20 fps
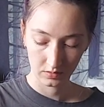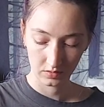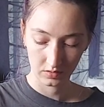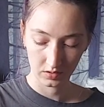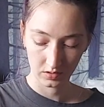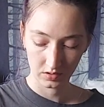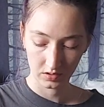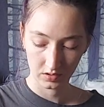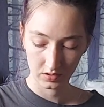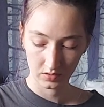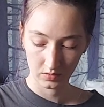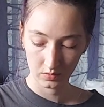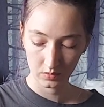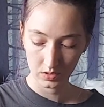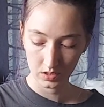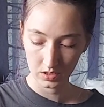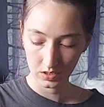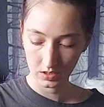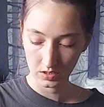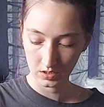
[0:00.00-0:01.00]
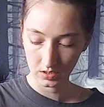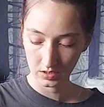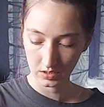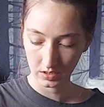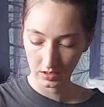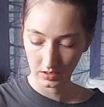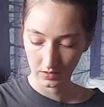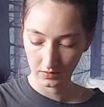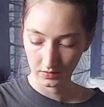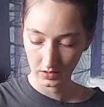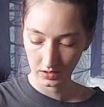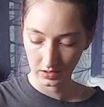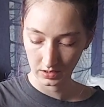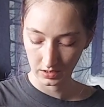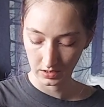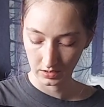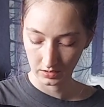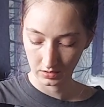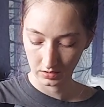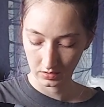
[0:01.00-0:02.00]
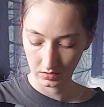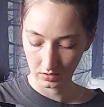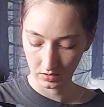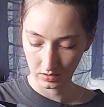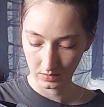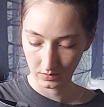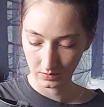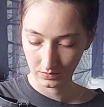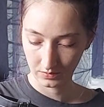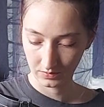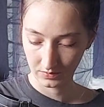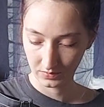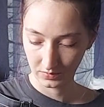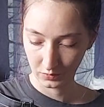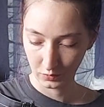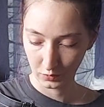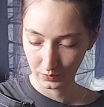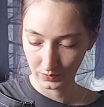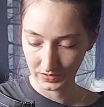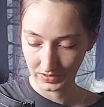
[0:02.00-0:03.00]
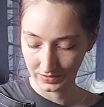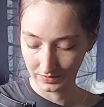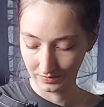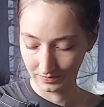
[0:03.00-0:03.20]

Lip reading: Squeeze every last drop. Oops.